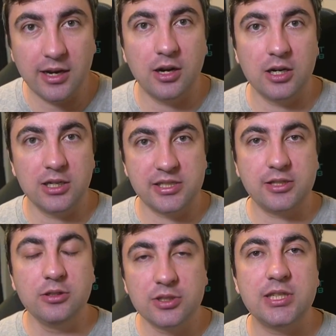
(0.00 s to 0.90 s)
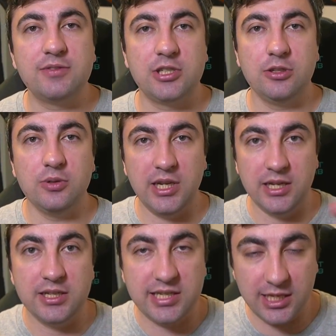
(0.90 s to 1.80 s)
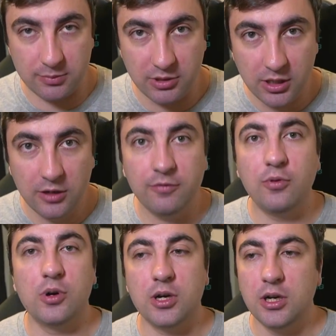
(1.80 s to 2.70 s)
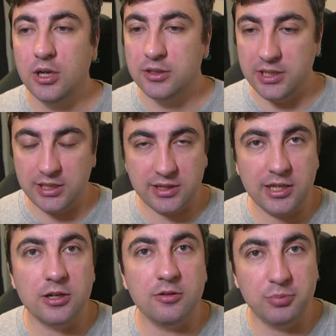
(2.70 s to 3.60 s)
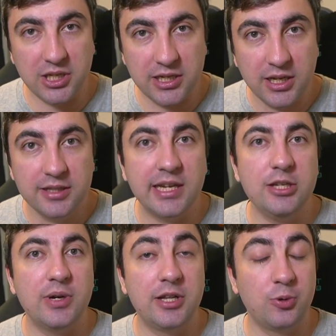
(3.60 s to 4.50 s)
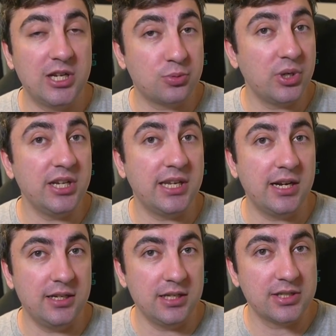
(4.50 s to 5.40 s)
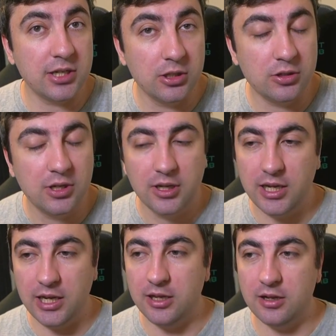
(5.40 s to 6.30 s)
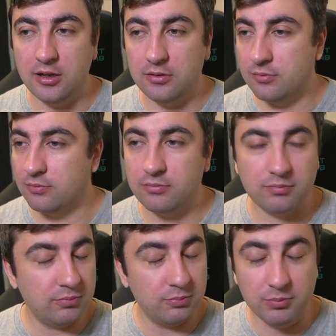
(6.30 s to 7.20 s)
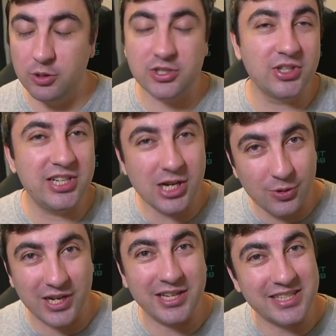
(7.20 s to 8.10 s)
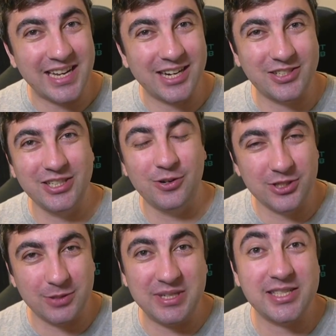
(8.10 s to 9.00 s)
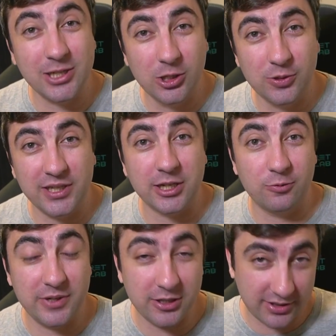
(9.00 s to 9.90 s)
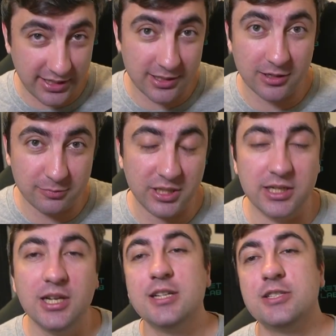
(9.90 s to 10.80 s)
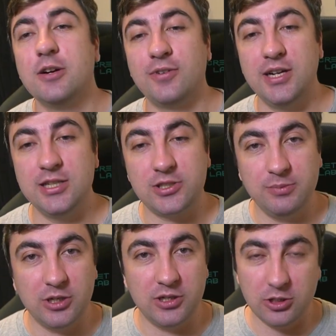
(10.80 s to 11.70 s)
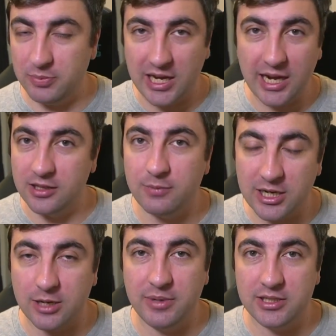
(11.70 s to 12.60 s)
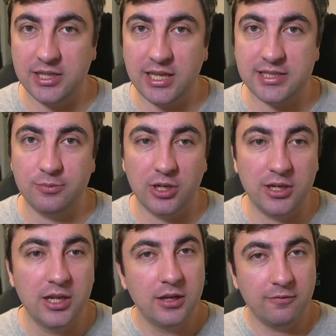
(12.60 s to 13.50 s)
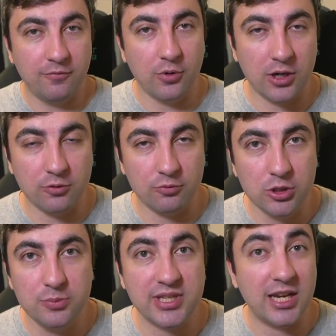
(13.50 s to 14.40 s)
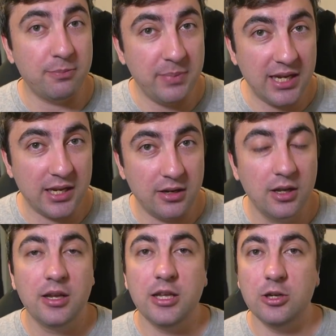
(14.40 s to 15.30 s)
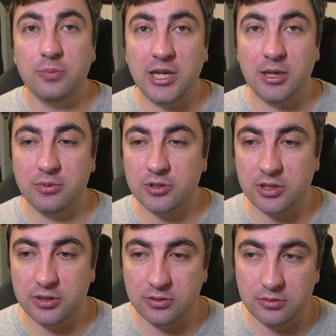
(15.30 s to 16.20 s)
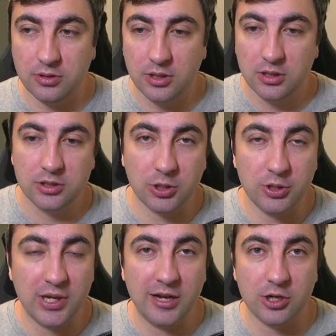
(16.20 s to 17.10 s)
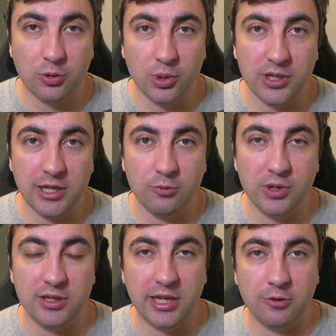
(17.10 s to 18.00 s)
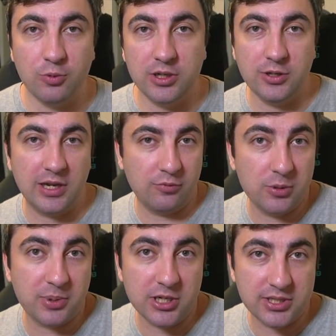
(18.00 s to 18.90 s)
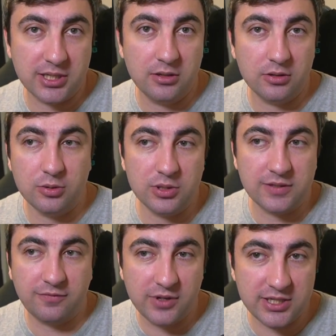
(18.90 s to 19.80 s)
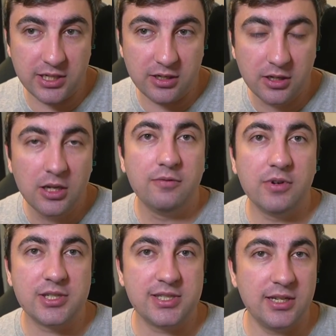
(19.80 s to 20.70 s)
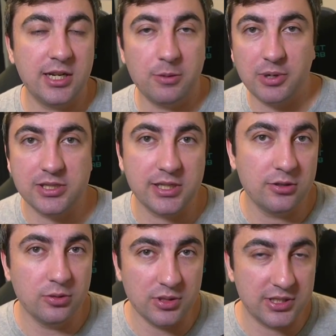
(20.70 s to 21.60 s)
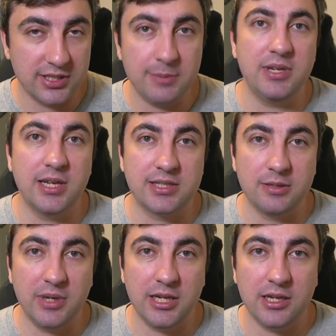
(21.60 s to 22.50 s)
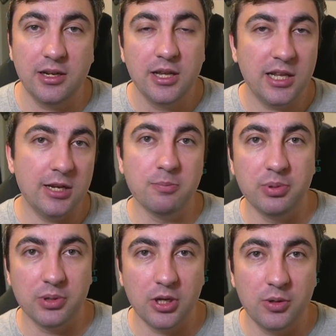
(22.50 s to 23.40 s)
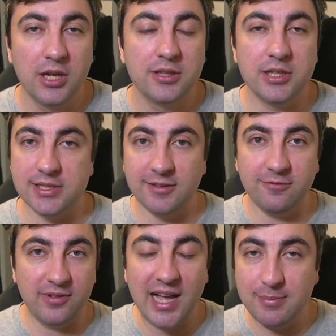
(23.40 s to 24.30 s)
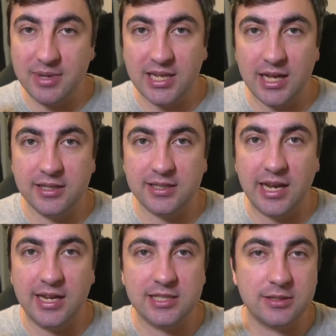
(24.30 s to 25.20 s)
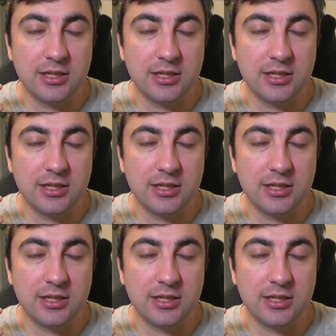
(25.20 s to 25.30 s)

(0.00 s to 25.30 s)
are exclusive to in a team for the Theater of Blood that you otherwise wouldn't get in a solo, and mostly no one is actually going to be soloing the real Theater of Blood. So for entry mode, it would be highly recommended to get someone. For rooms like Maiden, it will be able to show you how to coordinate when you have one person who is freezing versus another person who is DPSing Maiden. In Bloat, there's the fly mechanic that hits